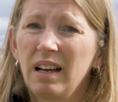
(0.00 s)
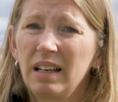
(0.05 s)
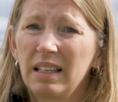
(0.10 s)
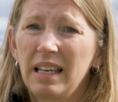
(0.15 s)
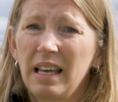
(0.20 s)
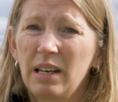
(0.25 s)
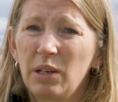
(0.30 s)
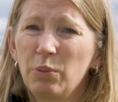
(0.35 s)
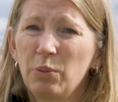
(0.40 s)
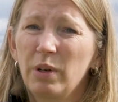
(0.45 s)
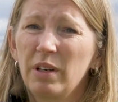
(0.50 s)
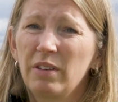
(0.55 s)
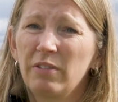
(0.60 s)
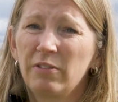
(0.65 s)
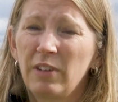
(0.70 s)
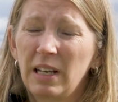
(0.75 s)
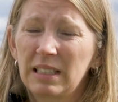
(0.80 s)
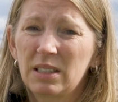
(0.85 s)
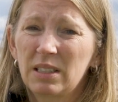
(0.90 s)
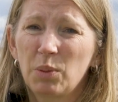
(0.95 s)
getting rid of
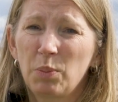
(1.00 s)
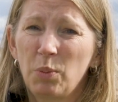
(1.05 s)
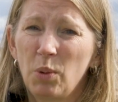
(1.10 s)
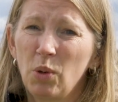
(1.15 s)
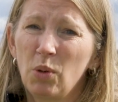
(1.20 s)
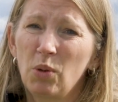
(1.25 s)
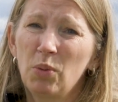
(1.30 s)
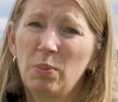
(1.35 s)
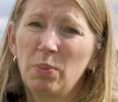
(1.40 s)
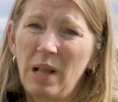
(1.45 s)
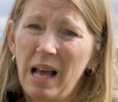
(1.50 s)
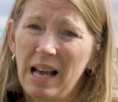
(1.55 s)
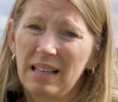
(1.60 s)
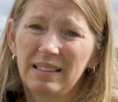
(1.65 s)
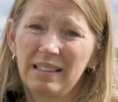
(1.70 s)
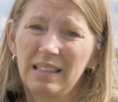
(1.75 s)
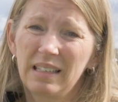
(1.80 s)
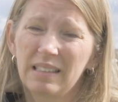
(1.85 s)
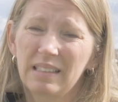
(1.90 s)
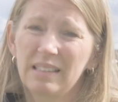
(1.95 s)
flexible
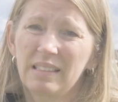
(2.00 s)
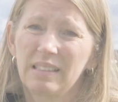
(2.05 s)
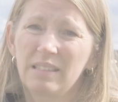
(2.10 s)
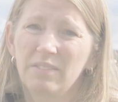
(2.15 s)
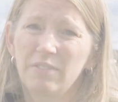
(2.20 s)
plastics.